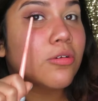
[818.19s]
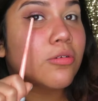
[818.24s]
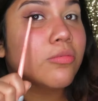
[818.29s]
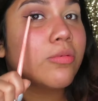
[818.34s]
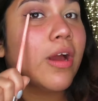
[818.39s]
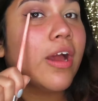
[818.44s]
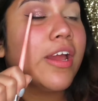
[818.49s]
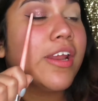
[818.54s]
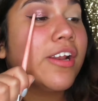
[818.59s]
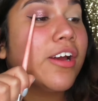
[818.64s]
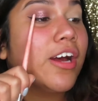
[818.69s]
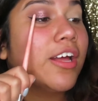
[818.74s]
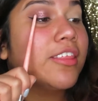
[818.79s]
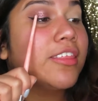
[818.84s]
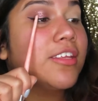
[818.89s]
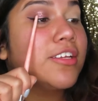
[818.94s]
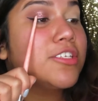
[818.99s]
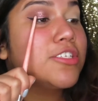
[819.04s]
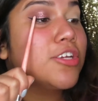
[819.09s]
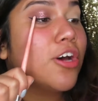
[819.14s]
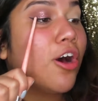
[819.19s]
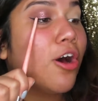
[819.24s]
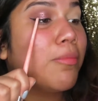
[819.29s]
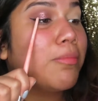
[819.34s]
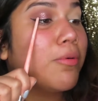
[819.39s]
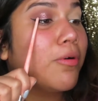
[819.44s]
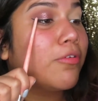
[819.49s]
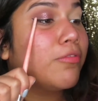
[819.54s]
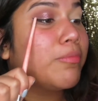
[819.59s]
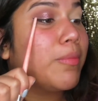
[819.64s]
right at the
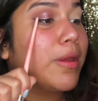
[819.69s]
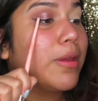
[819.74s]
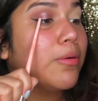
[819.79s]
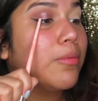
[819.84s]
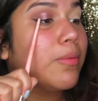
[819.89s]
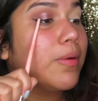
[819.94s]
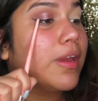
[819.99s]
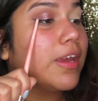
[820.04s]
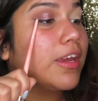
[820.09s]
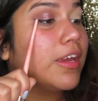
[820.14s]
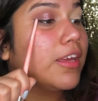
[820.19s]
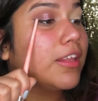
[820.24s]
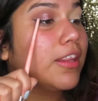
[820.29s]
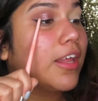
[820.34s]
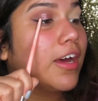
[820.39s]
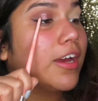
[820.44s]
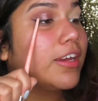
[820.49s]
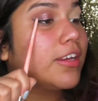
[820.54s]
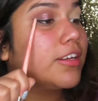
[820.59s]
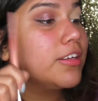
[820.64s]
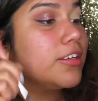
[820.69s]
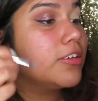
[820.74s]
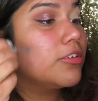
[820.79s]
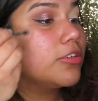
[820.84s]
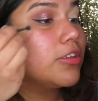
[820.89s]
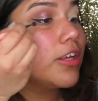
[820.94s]
top of my wing line,